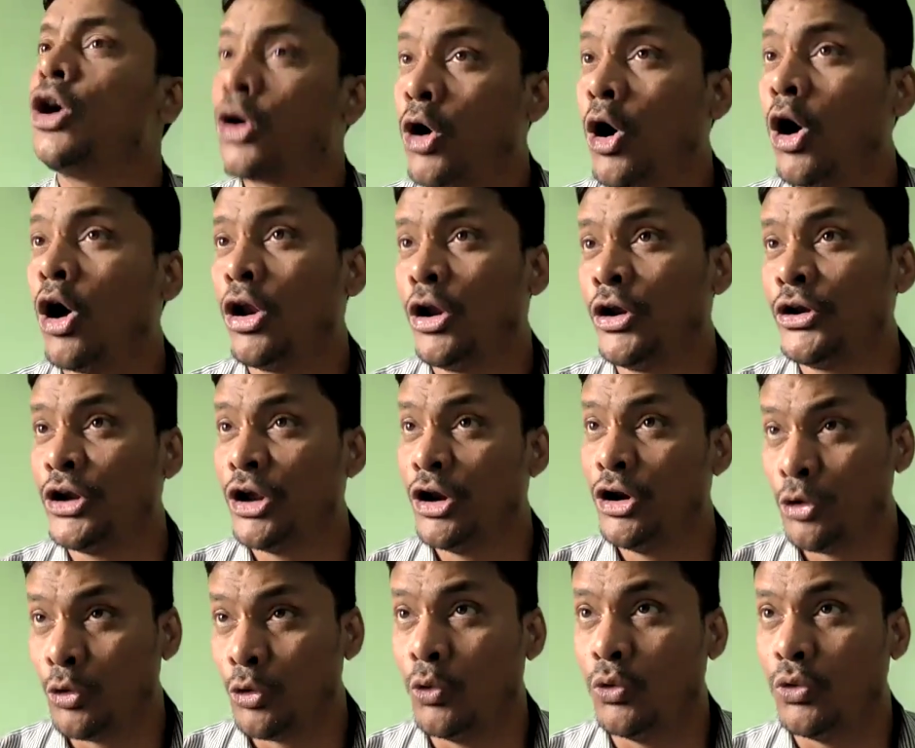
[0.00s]

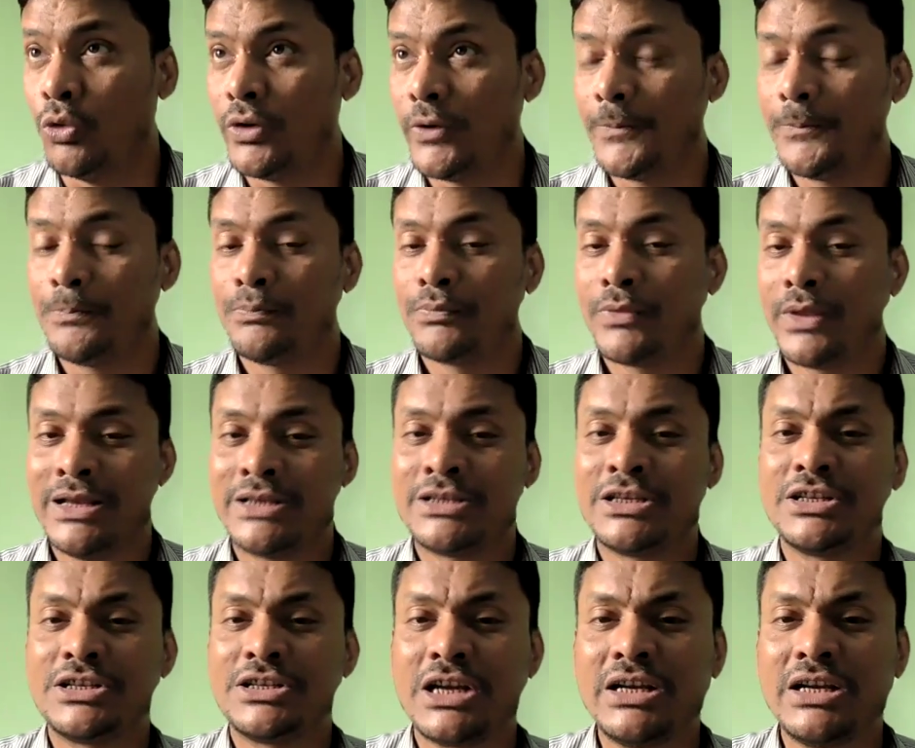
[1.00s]
colonial rule,
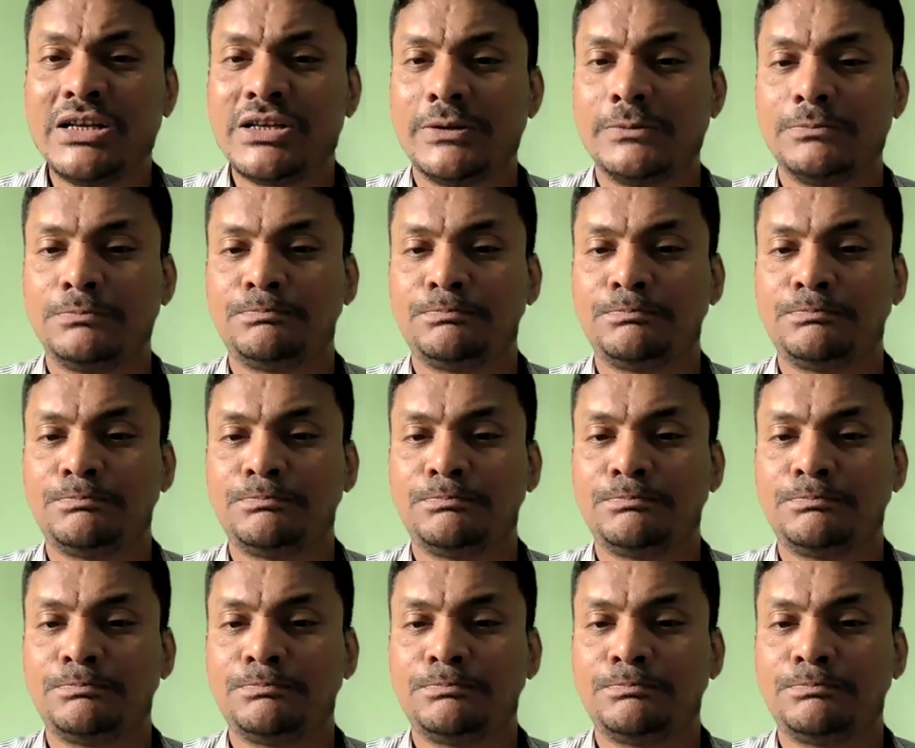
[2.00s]
isn't it?